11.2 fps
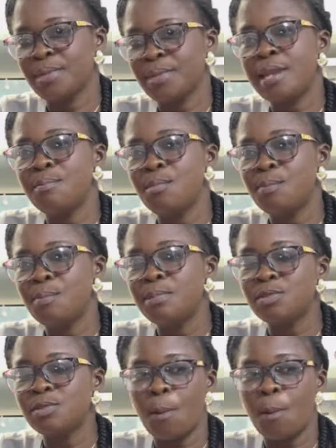At the movie
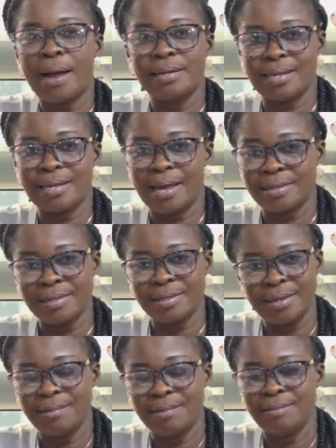so pass, I say.
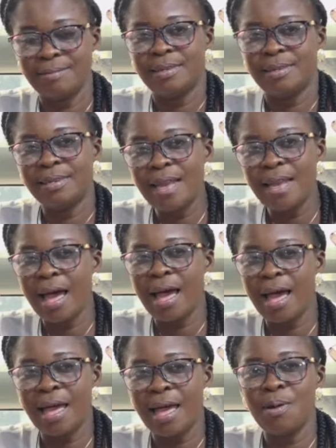
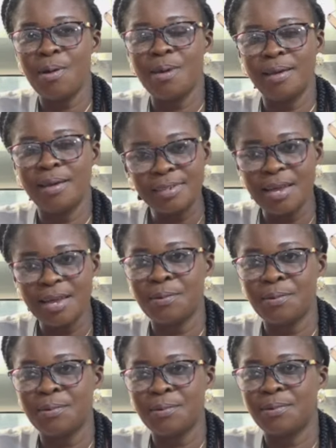Na a baby a
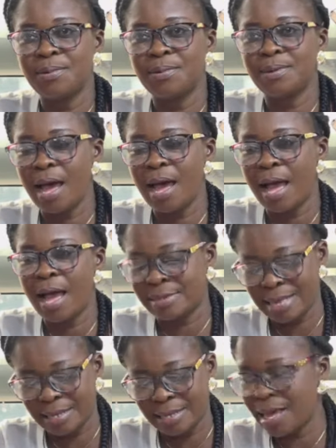chino. Na as
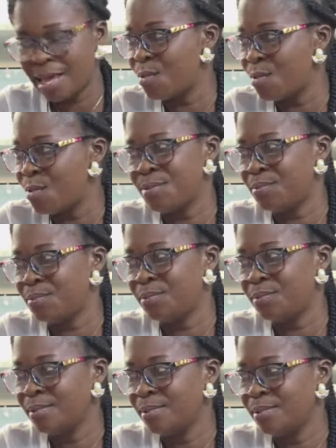I say, I will.
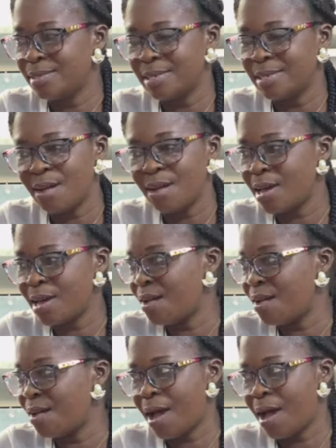See, can't I
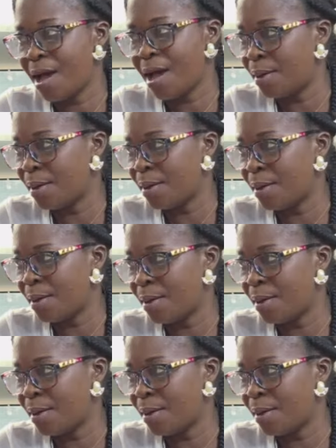am farmer na.